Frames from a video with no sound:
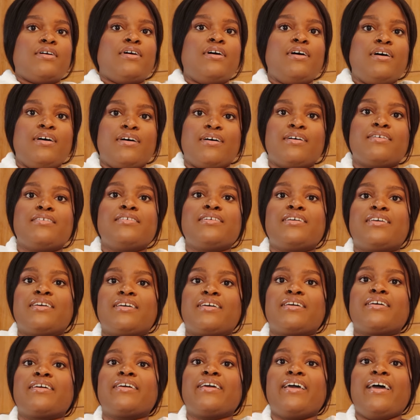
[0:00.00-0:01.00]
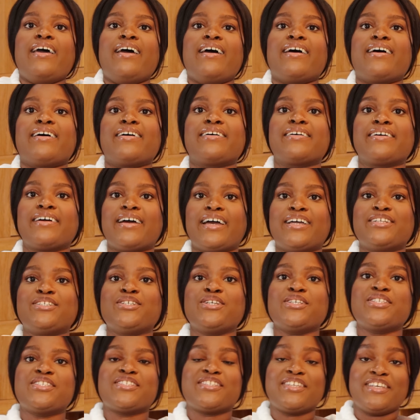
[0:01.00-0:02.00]
Oh, okay, yeah. I
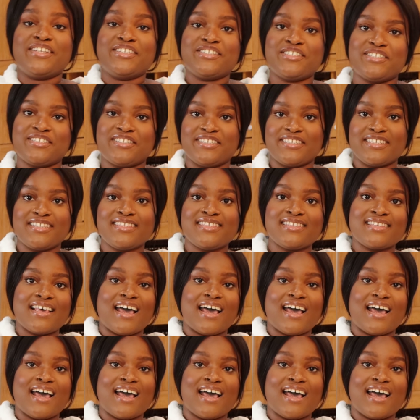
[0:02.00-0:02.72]
just cinched it